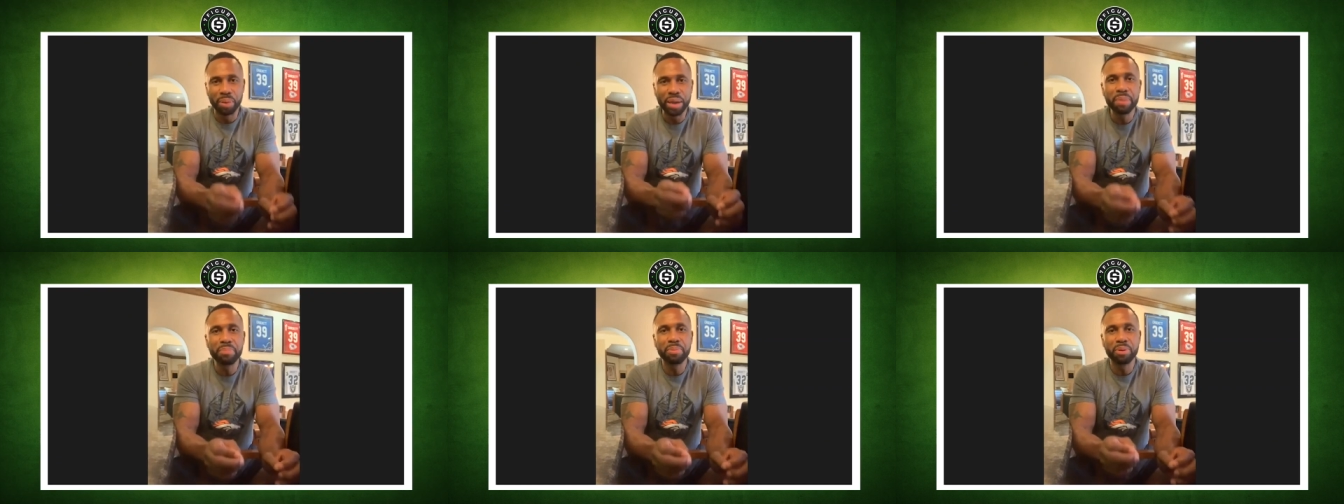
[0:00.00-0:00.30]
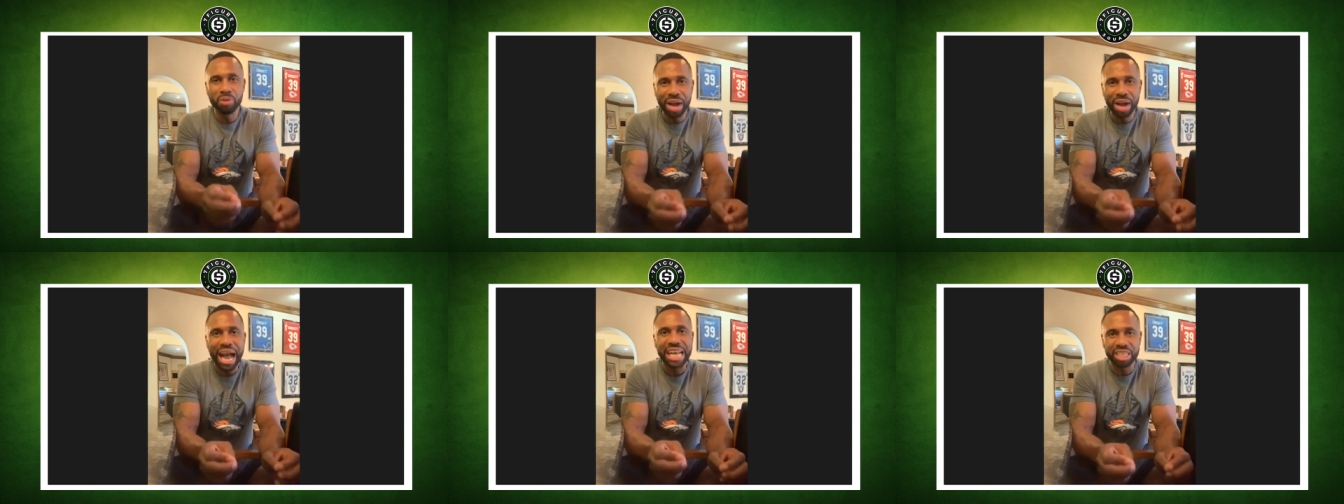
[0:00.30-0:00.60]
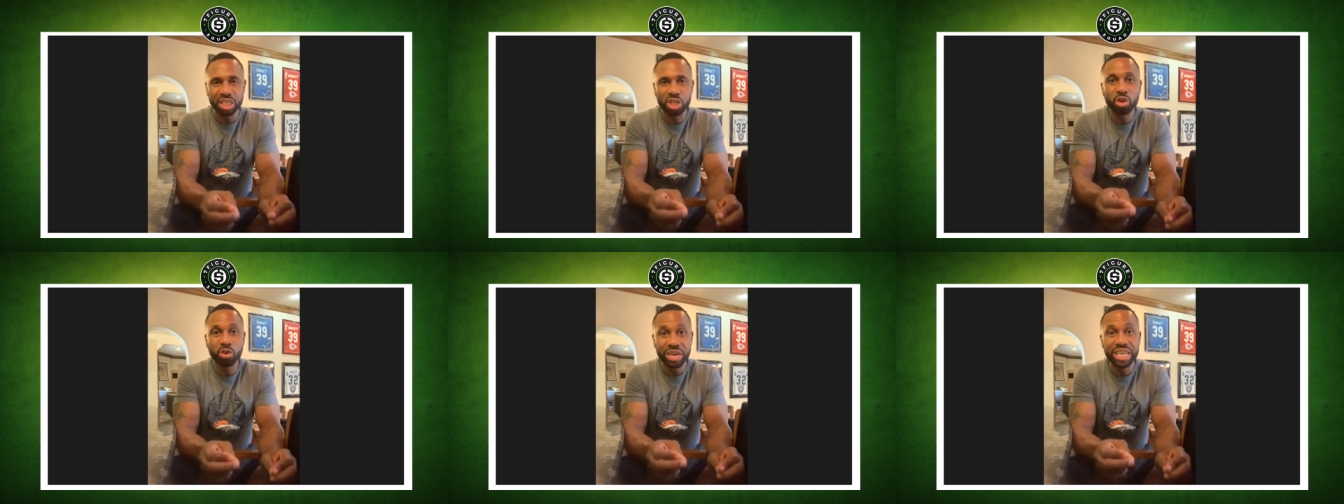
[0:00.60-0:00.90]
People
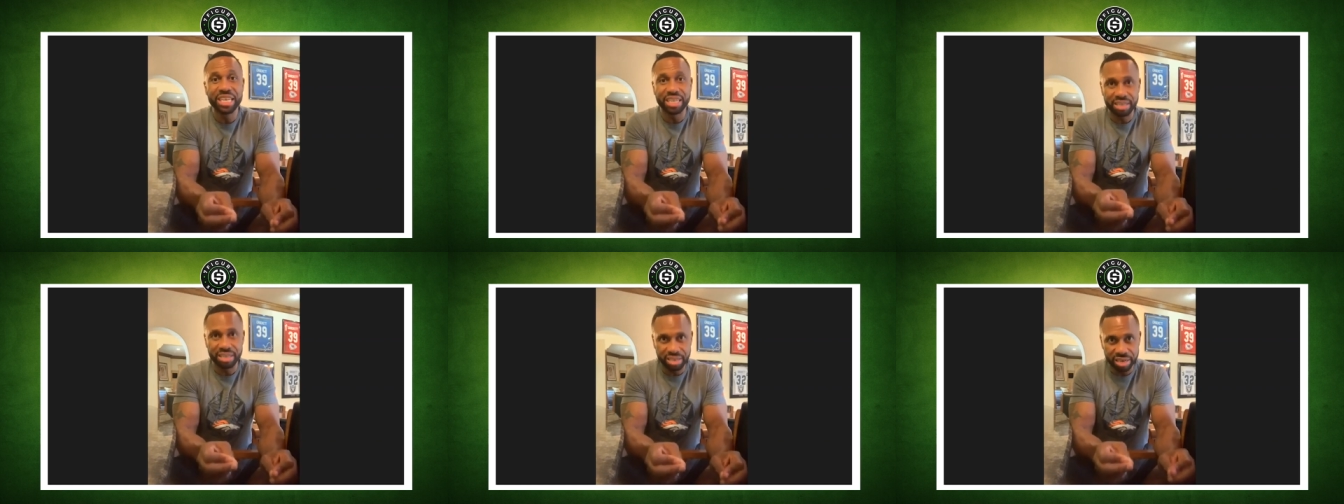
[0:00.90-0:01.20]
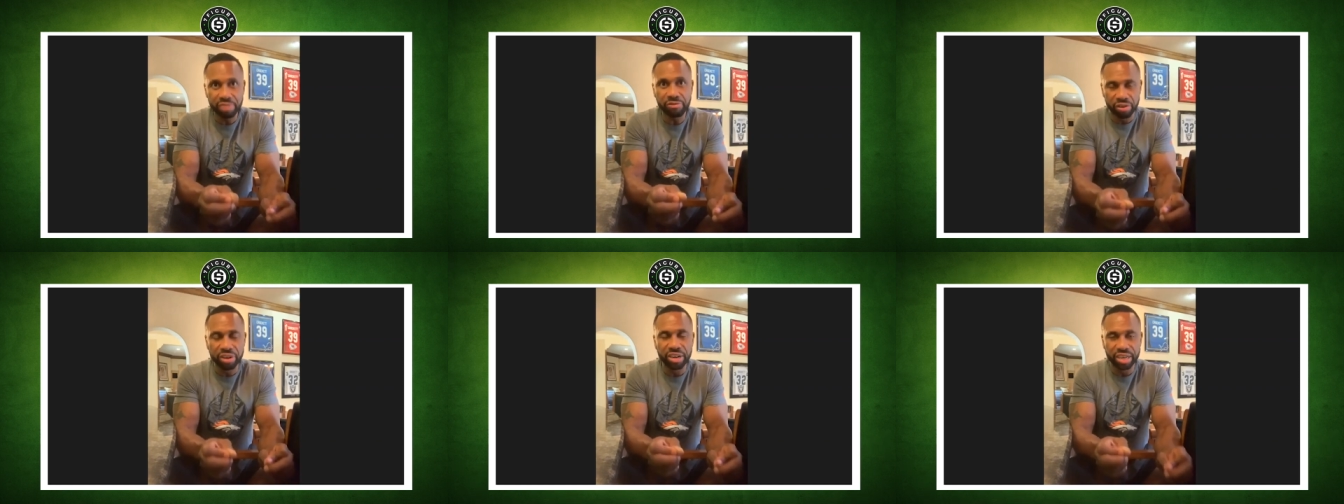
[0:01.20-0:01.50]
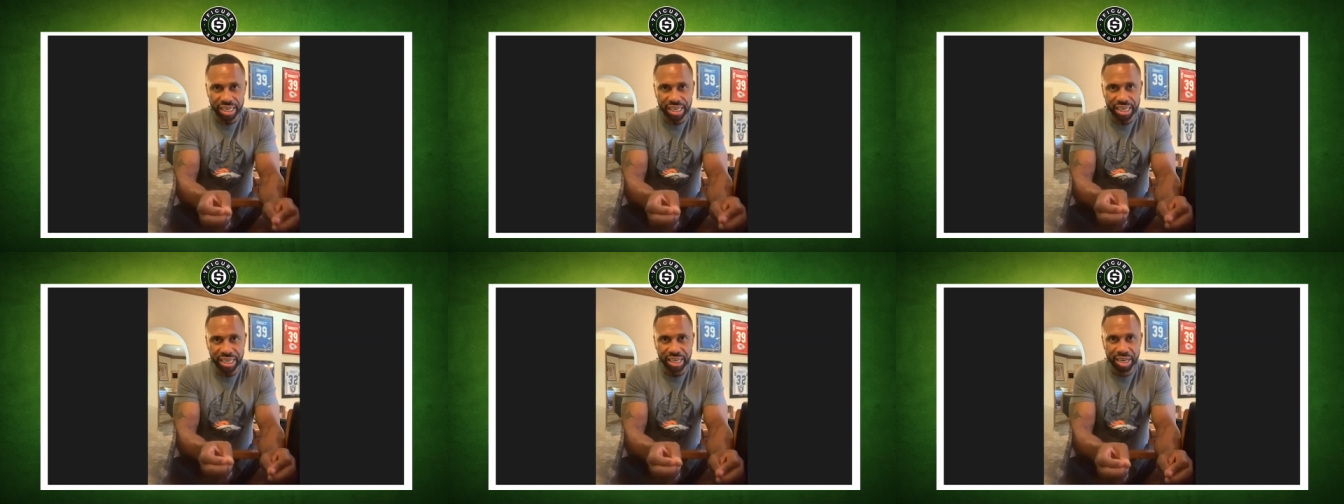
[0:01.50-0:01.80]
got treated
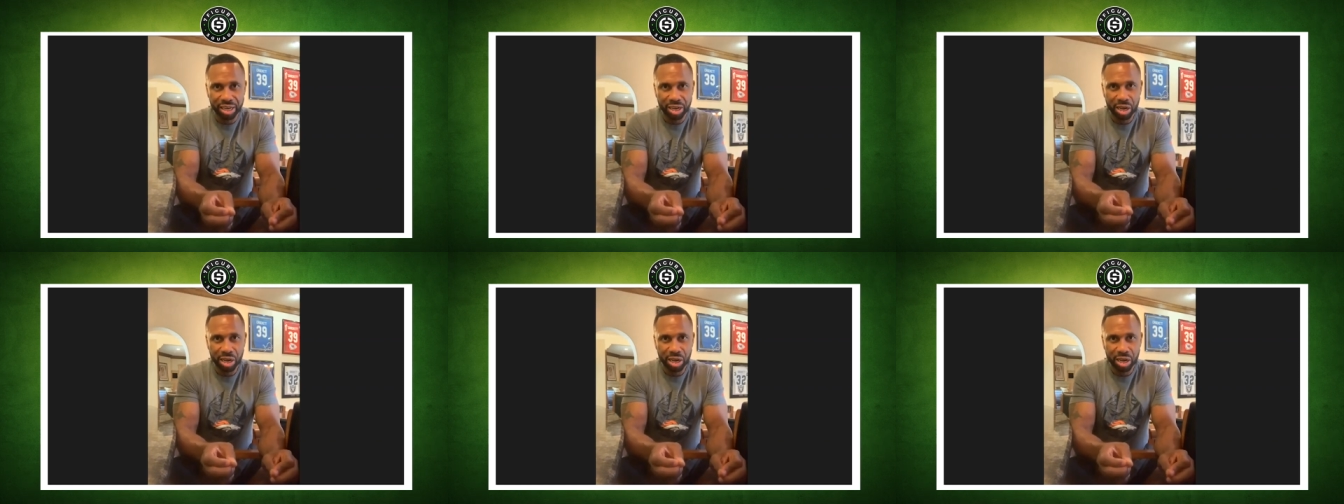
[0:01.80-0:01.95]
differently.